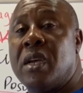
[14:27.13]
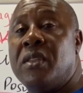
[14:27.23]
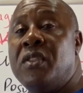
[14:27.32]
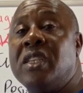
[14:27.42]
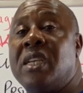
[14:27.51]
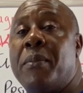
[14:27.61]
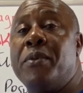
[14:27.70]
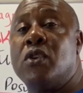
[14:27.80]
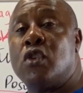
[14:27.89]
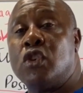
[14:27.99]
These are
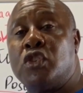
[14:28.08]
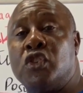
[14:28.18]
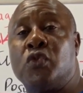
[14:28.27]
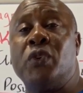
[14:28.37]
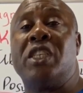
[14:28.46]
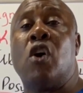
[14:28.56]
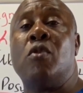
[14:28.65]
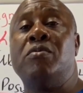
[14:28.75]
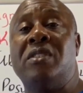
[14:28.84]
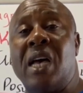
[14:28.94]
precautions which are
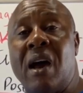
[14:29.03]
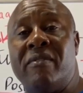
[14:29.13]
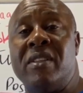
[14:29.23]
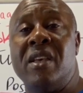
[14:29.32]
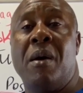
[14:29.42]
observed